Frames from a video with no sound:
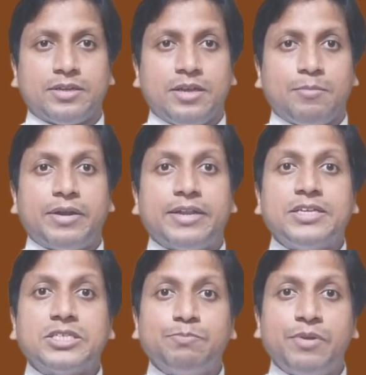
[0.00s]
but it
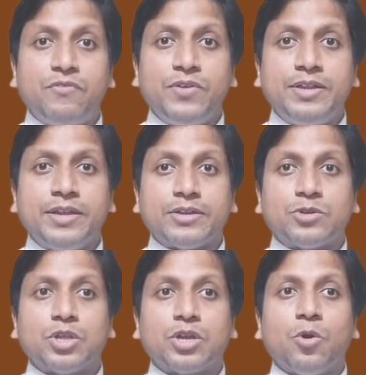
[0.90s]
is befitting to
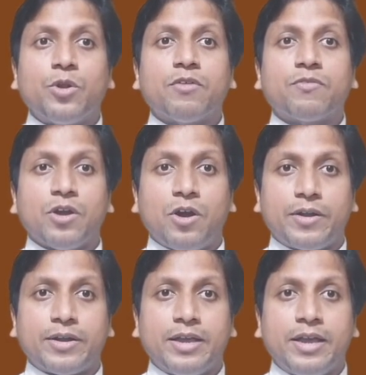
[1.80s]
the glory of God
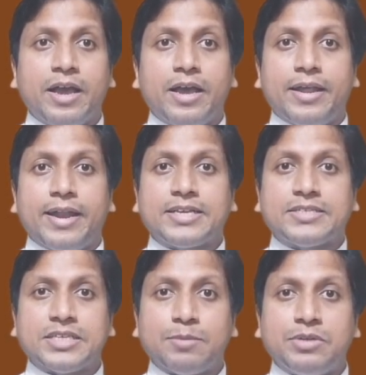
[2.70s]
and an
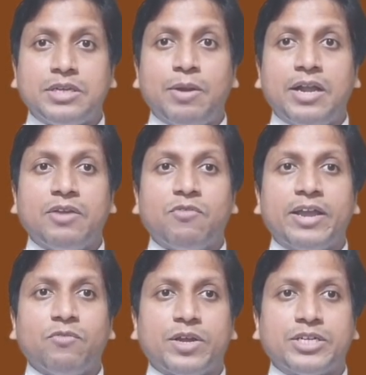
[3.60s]
acceptable
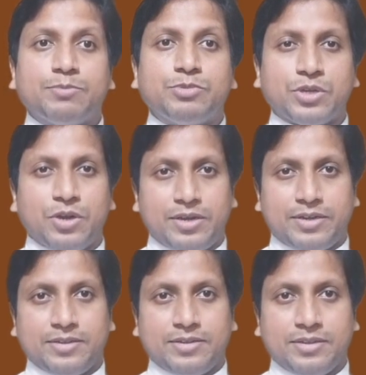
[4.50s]
divine worship to God.
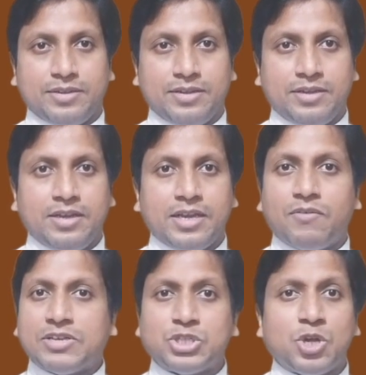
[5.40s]
He
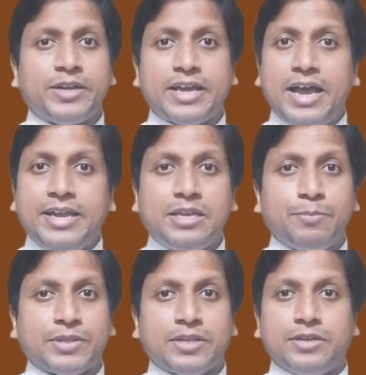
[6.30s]
was not
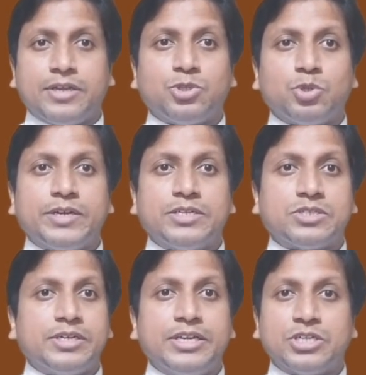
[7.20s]
antipathetic towards
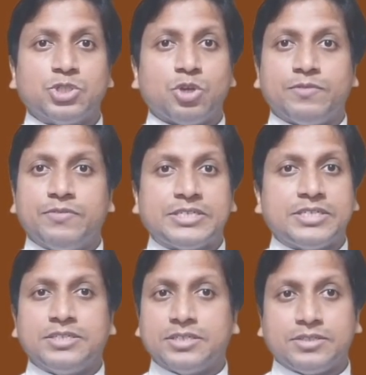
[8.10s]
traditions of the
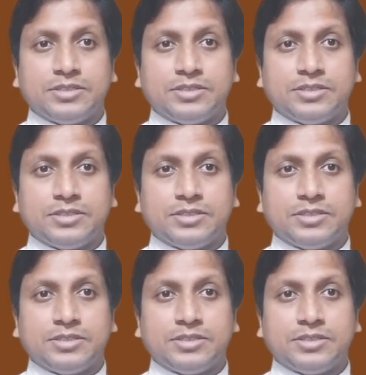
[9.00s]
Western Church